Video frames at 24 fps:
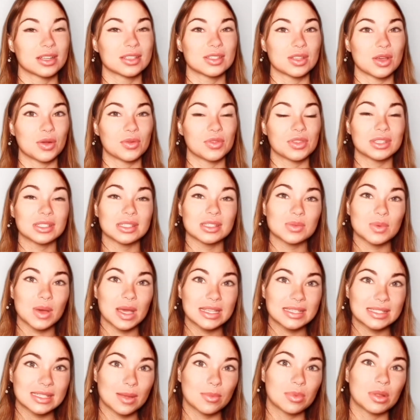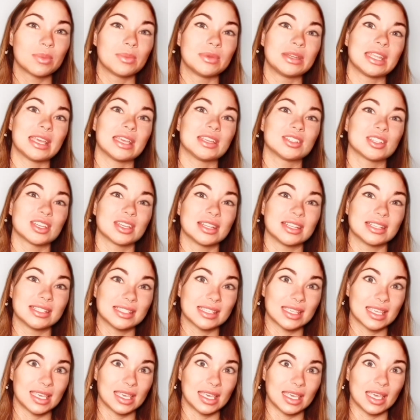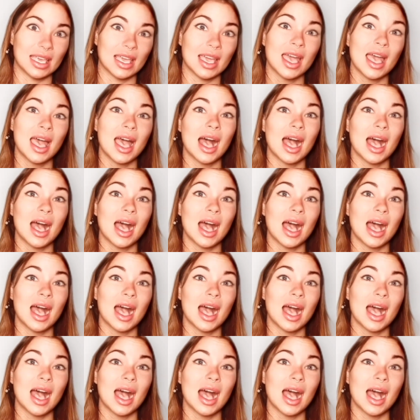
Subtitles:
so this is why supplementation is key.